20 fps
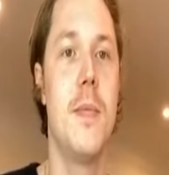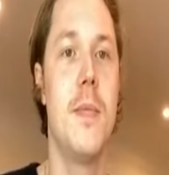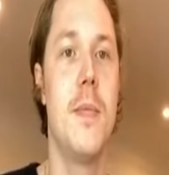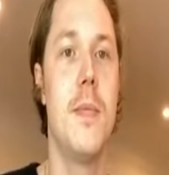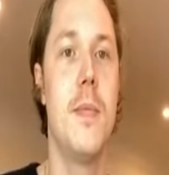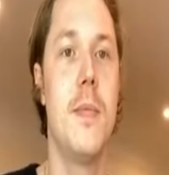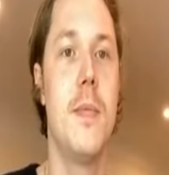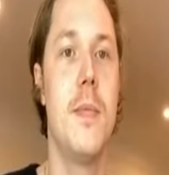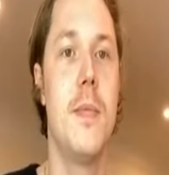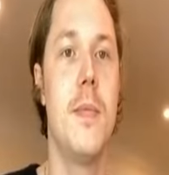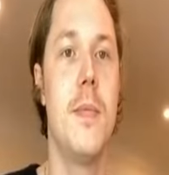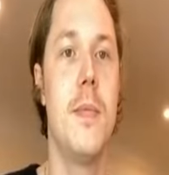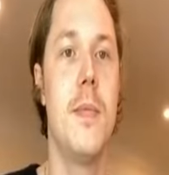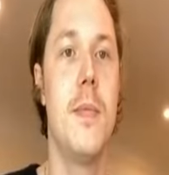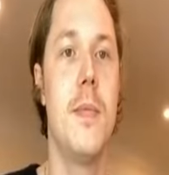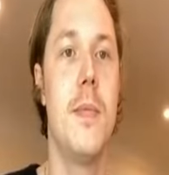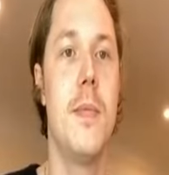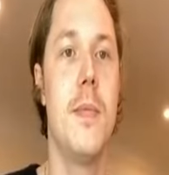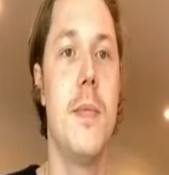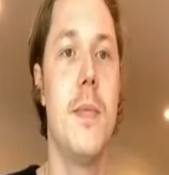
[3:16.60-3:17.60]

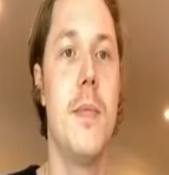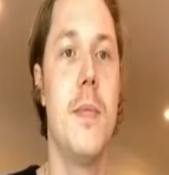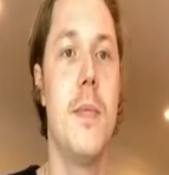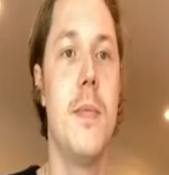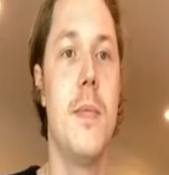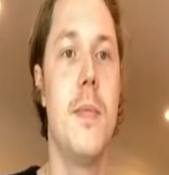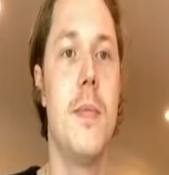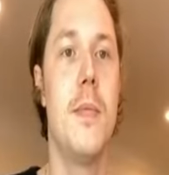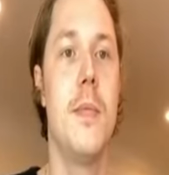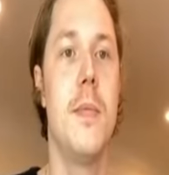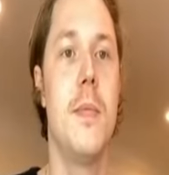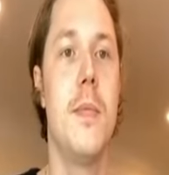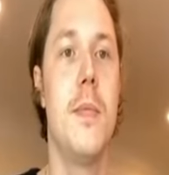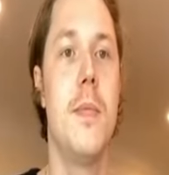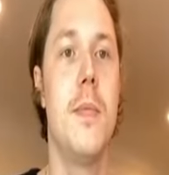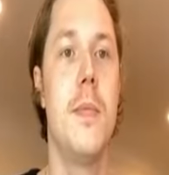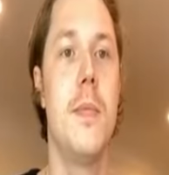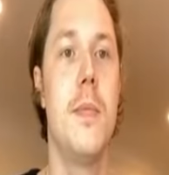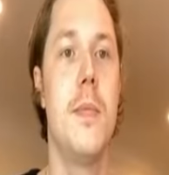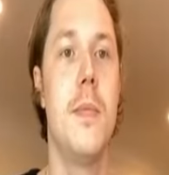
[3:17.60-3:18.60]

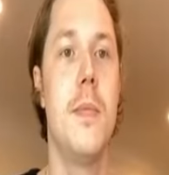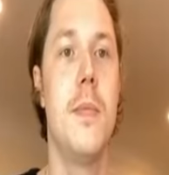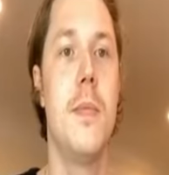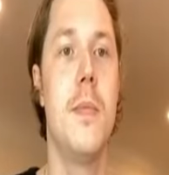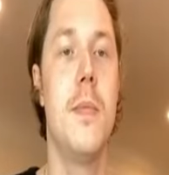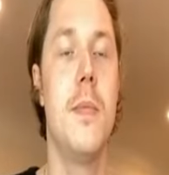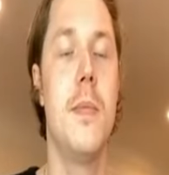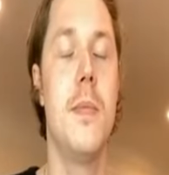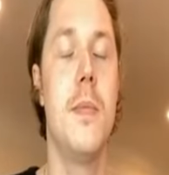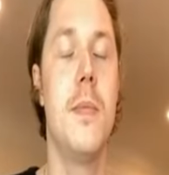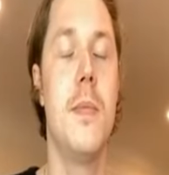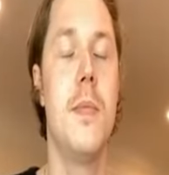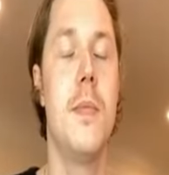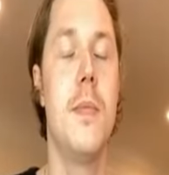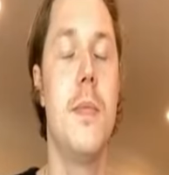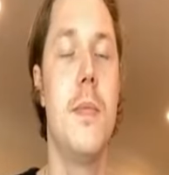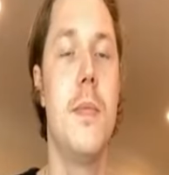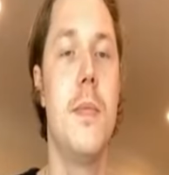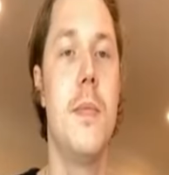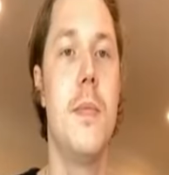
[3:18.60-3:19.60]

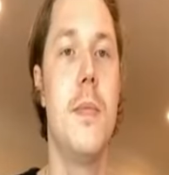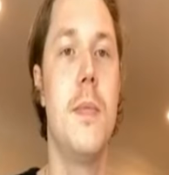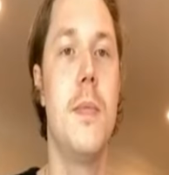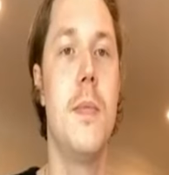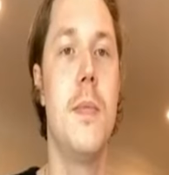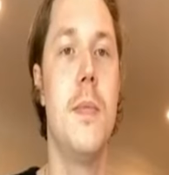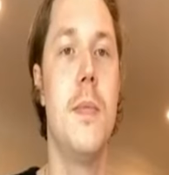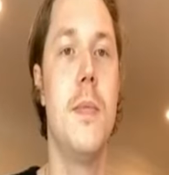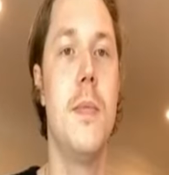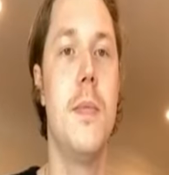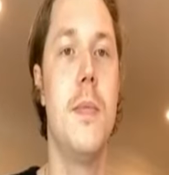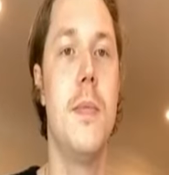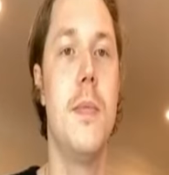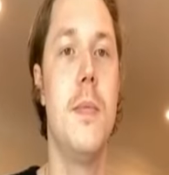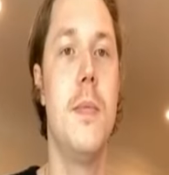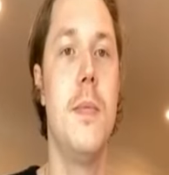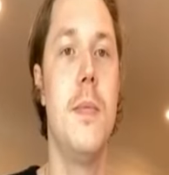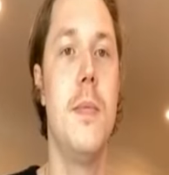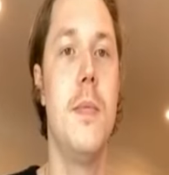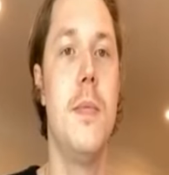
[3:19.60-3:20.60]

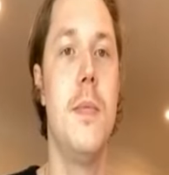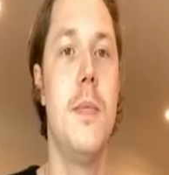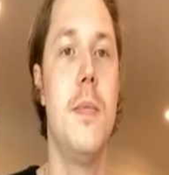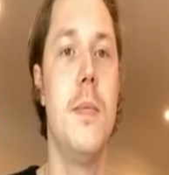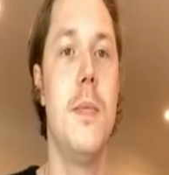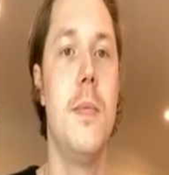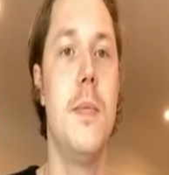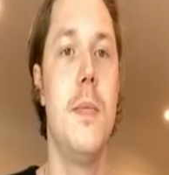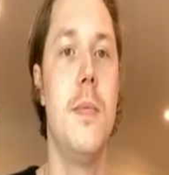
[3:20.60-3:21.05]
This person isn't speaking.